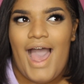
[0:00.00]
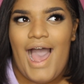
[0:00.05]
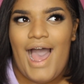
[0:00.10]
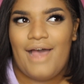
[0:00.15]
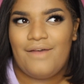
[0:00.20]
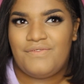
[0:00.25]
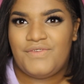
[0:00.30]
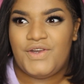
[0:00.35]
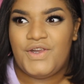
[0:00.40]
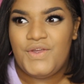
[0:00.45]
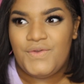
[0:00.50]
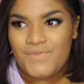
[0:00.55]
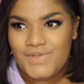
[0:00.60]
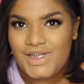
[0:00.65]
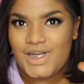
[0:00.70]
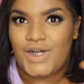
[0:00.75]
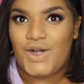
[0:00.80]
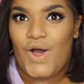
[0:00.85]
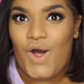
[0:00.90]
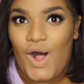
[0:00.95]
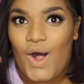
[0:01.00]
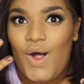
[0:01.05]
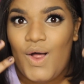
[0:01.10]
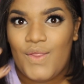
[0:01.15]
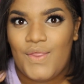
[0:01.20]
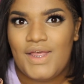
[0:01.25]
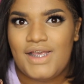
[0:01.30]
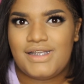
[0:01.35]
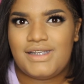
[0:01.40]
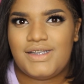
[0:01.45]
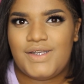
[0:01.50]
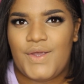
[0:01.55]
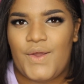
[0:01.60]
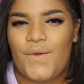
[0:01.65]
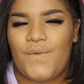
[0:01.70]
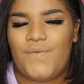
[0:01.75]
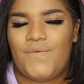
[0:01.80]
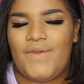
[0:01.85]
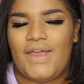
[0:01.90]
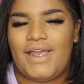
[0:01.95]
after you've done all this to
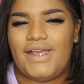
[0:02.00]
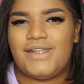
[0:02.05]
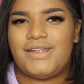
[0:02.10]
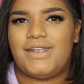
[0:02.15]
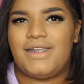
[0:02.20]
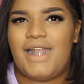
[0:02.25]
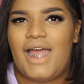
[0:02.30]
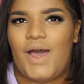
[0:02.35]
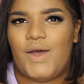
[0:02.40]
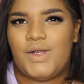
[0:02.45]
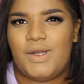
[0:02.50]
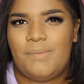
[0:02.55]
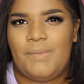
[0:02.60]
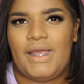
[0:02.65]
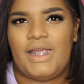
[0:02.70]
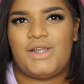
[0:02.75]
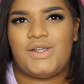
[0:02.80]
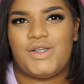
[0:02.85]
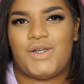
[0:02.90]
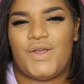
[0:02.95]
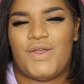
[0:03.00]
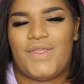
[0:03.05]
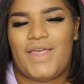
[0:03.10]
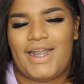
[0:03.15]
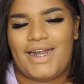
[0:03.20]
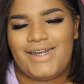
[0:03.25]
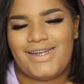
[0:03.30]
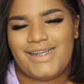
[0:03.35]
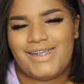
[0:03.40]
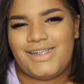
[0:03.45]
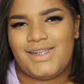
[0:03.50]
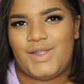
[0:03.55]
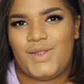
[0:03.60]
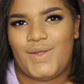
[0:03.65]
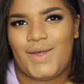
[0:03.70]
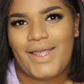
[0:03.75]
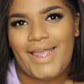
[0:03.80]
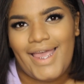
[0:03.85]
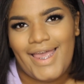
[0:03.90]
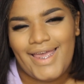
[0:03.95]
your face, and how to make sure that it doesn't
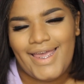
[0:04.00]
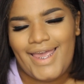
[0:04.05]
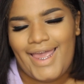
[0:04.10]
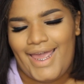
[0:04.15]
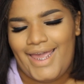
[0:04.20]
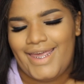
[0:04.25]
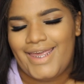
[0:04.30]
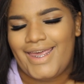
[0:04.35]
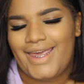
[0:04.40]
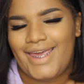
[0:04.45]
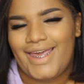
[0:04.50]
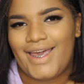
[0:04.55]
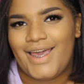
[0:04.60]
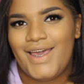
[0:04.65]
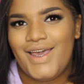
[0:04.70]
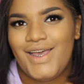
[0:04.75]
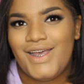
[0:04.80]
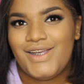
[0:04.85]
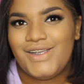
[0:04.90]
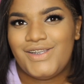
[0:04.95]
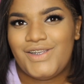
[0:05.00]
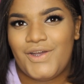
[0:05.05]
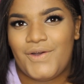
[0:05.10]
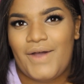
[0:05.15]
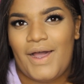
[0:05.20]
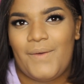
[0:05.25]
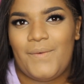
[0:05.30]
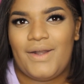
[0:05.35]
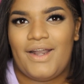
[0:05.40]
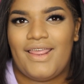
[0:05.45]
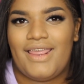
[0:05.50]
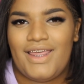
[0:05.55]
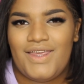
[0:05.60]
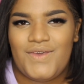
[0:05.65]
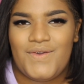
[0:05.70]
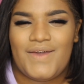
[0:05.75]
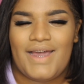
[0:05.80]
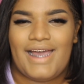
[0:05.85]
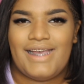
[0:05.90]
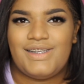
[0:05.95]
look cakey. So I want to
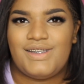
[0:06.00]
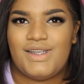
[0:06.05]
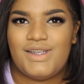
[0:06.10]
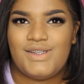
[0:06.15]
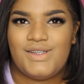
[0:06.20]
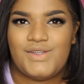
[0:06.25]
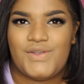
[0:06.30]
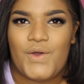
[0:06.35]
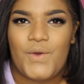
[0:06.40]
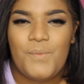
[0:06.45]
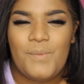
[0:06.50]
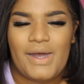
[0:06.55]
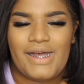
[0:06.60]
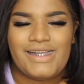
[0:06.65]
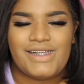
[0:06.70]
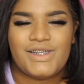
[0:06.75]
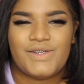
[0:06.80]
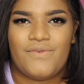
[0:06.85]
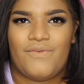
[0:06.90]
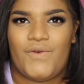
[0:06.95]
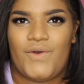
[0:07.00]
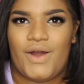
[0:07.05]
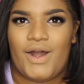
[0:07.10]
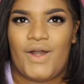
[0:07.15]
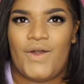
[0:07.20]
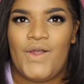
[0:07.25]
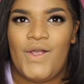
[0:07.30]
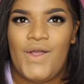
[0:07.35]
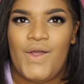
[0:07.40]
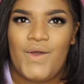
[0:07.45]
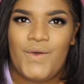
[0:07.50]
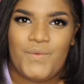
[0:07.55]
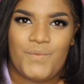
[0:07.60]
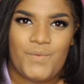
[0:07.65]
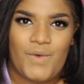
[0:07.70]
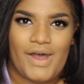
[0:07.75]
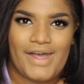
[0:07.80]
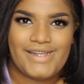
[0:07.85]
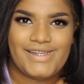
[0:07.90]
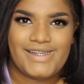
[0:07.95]
thank you guys so much for
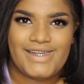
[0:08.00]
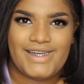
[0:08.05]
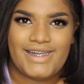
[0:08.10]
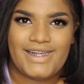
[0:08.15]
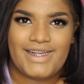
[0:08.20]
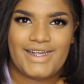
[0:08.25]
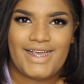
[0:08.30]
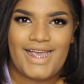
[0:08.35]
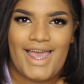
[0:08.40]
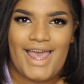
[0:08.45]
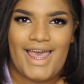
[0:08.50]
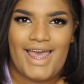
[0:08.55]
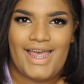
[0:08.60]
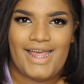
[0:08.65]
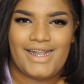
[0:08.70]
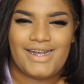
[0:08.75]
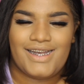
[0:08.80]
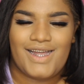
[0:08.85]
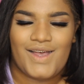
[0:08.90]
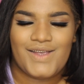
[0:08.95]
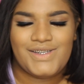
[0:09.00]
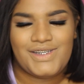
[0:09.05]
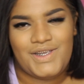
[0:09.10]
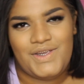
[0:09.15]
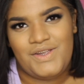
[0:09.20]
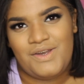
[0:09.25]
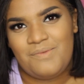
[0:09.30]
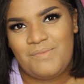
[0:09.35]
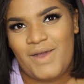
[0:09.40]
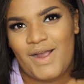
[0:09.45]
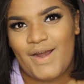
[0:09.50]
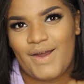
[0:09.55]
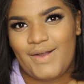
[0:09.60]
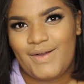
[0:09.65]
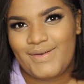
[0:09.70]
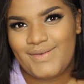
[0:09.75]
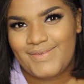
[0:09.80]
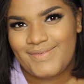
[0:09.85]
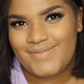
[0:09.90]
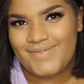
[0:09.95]
watching, and I'll see you
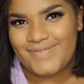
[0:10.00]
tomorrow.